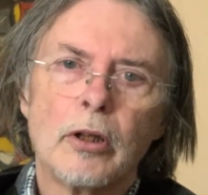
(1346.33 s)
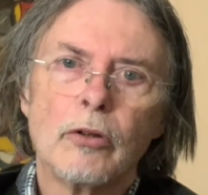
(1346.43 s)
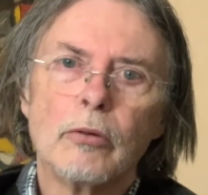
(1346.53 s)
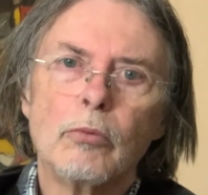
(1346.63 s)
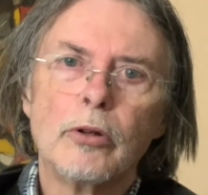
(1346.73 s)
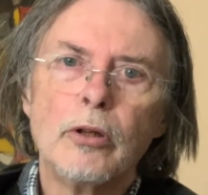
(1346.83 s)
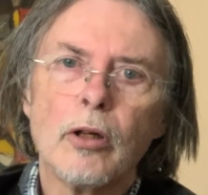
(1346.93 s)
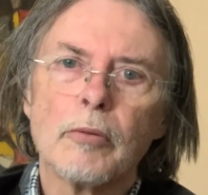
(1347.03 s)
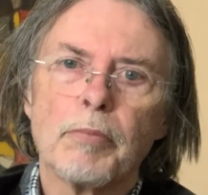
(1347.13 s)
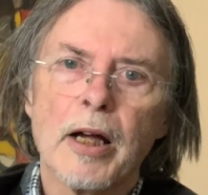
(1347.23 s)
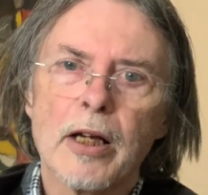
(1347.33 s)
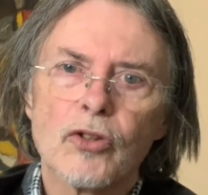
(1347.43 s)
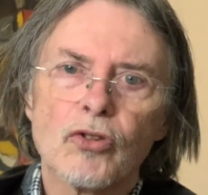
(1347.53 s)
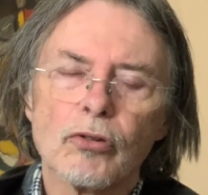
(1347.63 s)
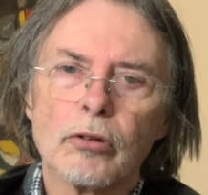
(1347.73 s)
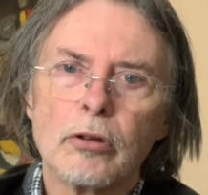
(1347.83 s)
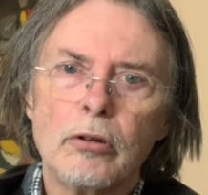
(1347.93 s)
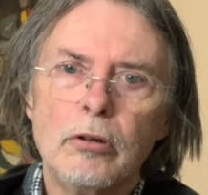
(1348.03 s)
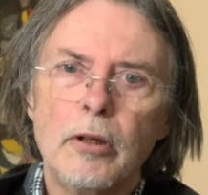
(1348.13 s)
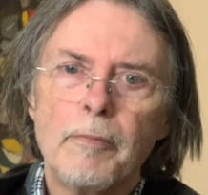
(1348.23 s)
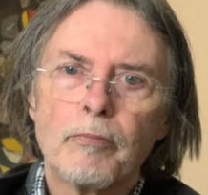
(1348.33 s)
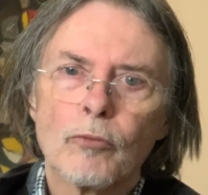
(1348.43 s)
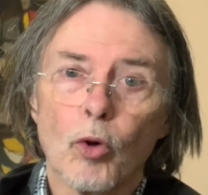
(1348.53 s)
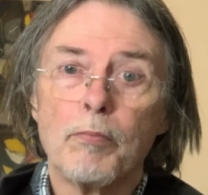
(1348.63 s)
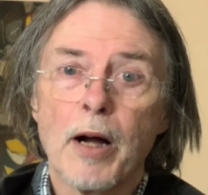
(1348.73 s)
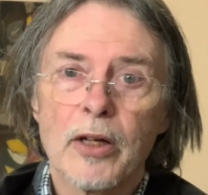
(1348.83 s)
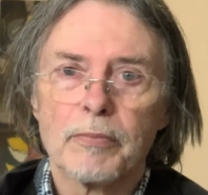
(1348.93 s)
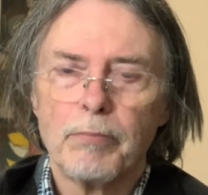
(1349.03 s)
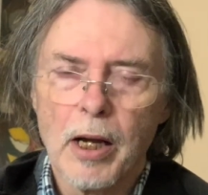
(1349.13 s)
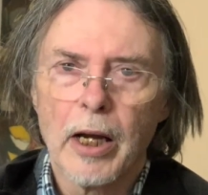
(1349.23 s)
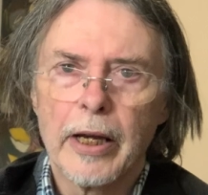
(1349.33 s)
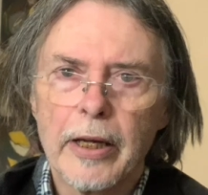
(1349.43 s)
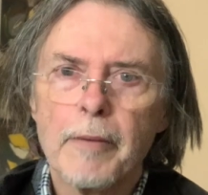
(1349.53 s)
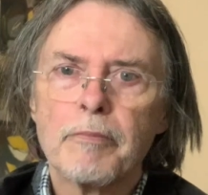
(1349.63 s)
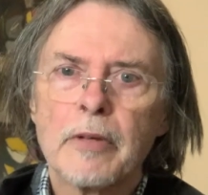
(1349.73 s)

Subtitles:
that would not pass through or pass by